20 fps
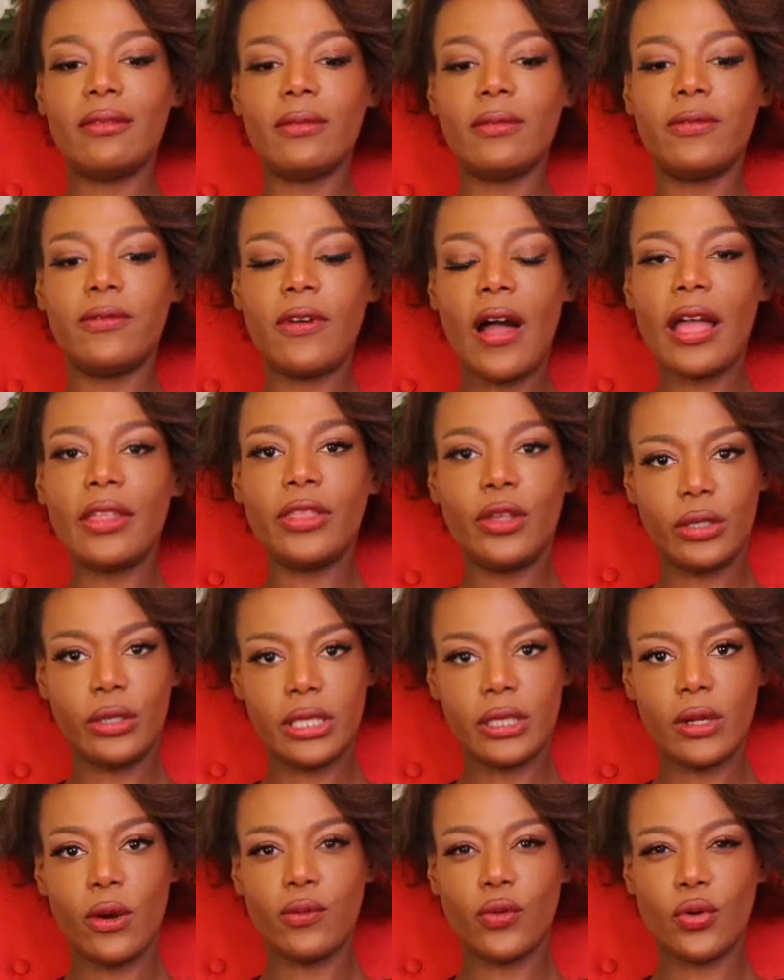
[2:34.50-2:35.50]
find
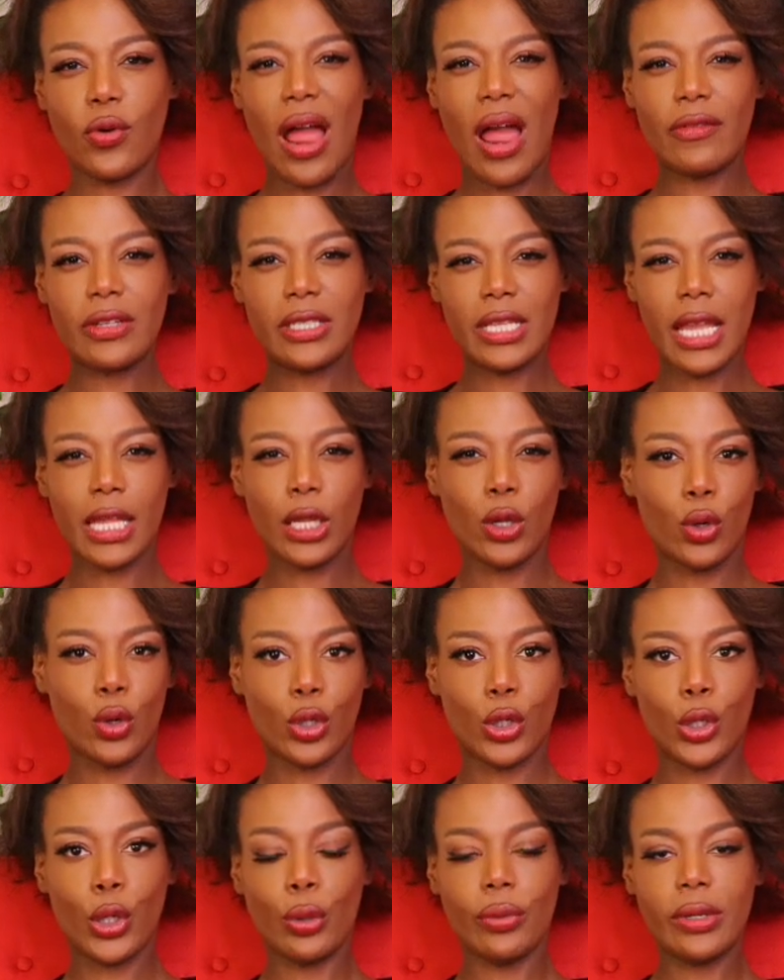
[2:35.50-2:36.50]
themselves gravitating or
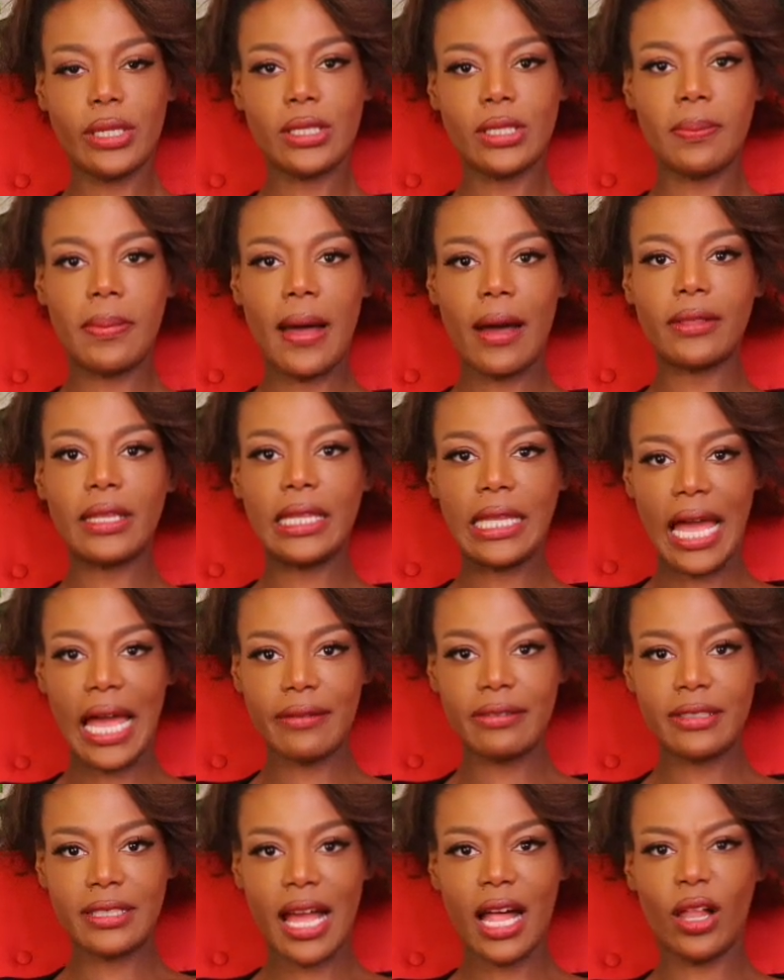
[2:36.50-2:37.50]
curious about the
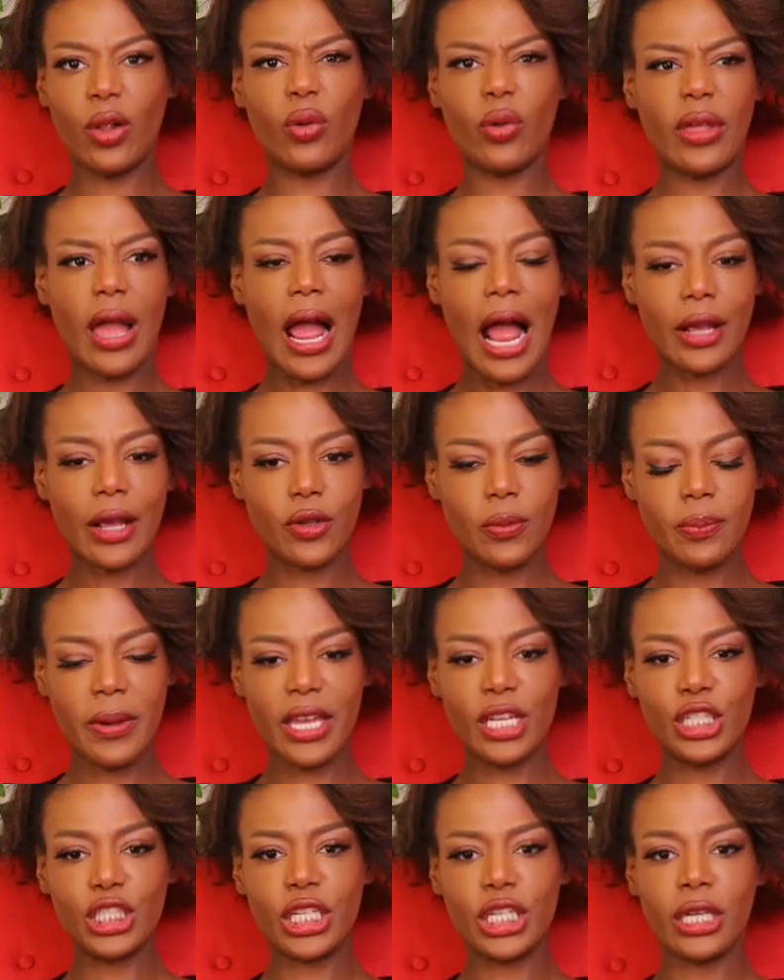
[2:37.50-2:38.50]
lifestyle or the
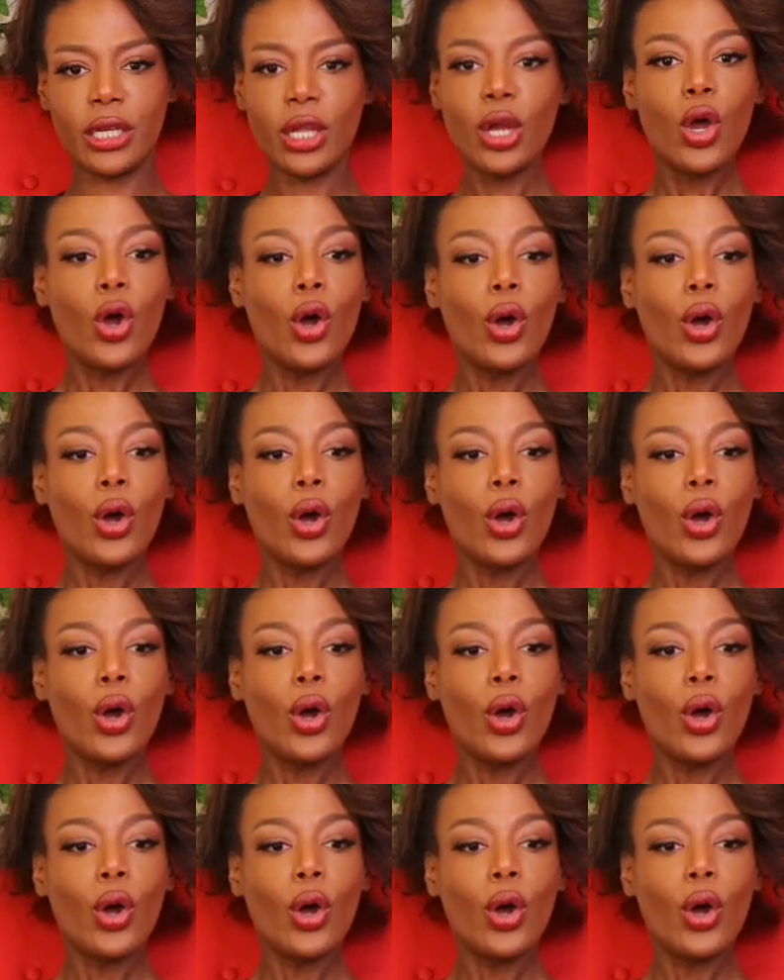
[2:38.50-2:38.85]
occupation,